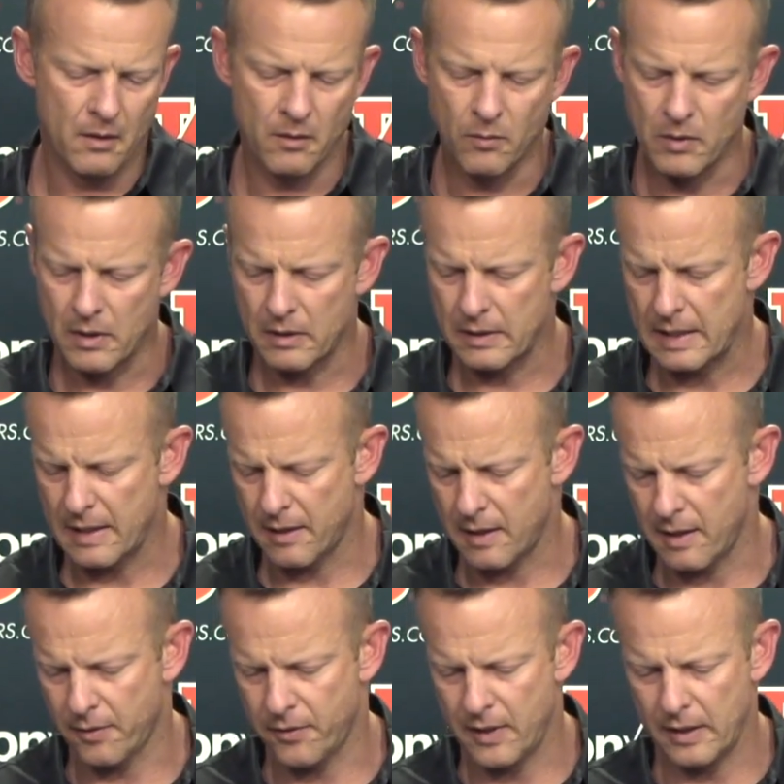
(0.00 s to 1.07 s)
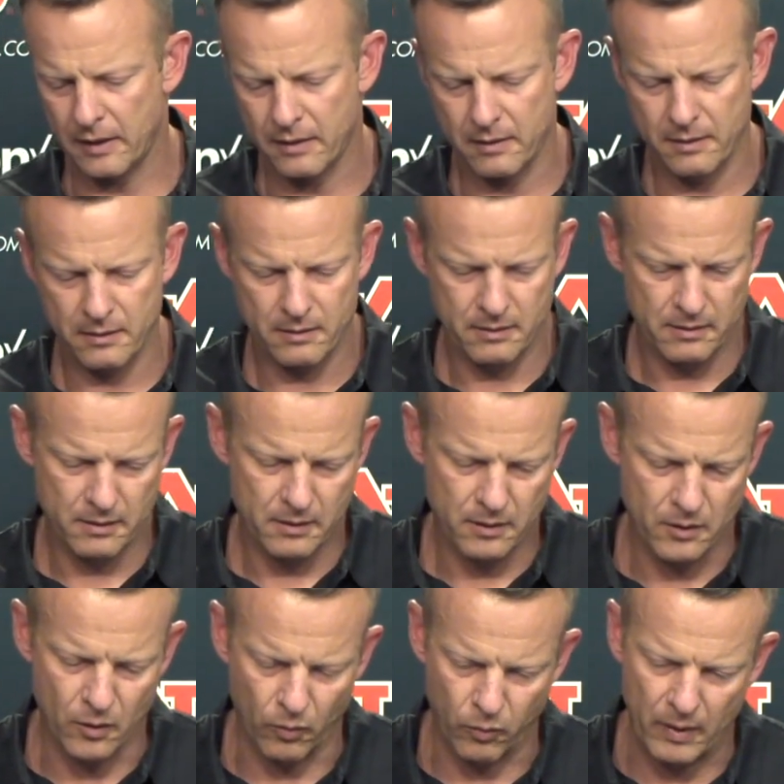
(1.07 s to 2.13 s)
Well, I, I think you
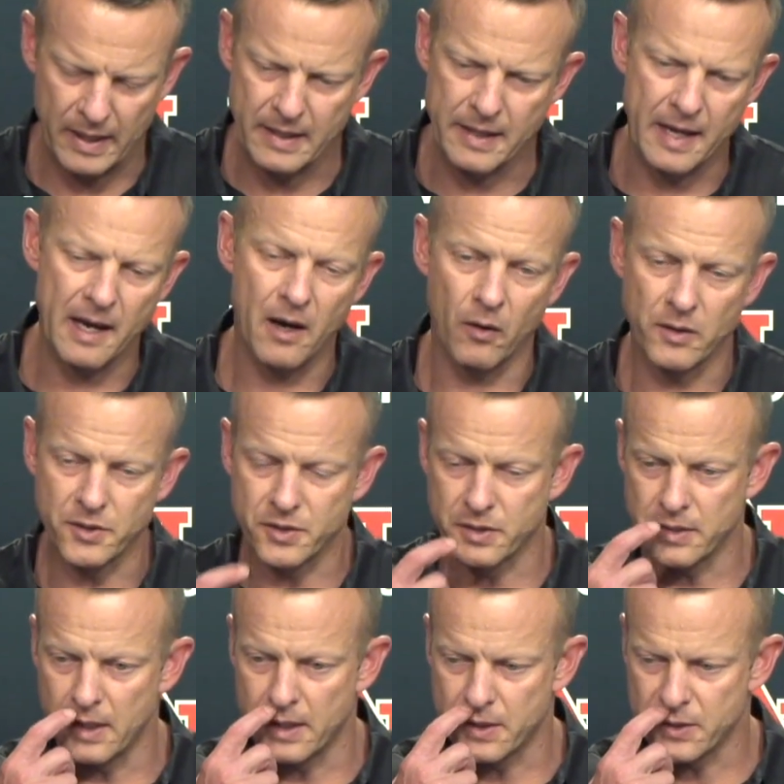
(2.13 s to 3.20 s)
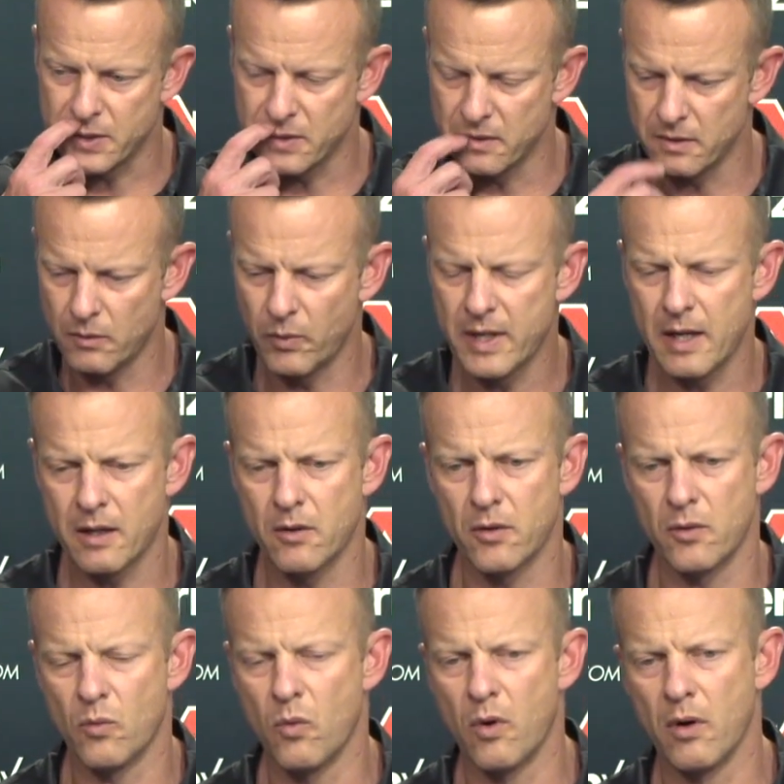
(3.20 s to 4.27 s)
know right now it's it's we got to go to
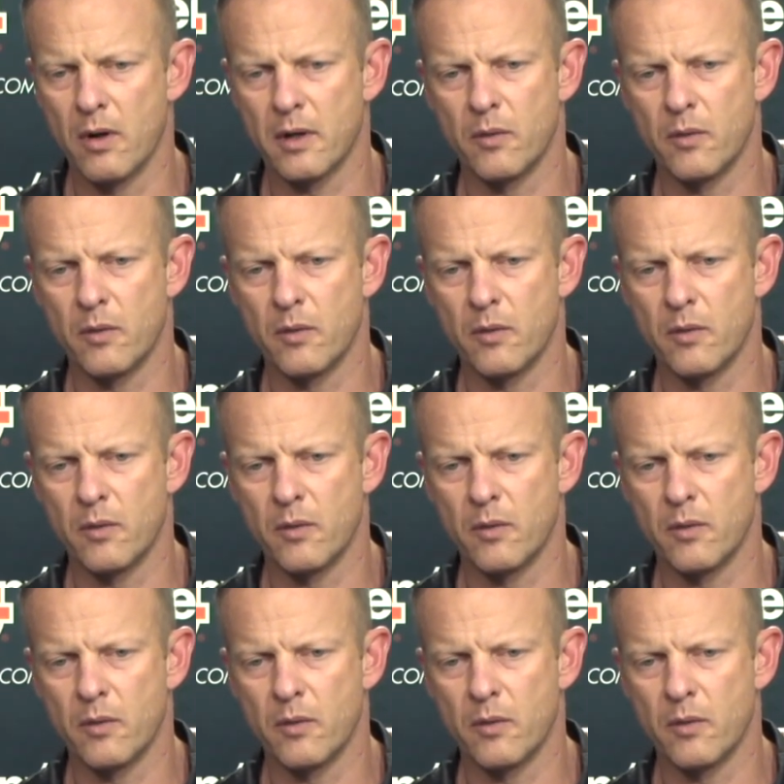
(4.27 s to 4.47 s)
work,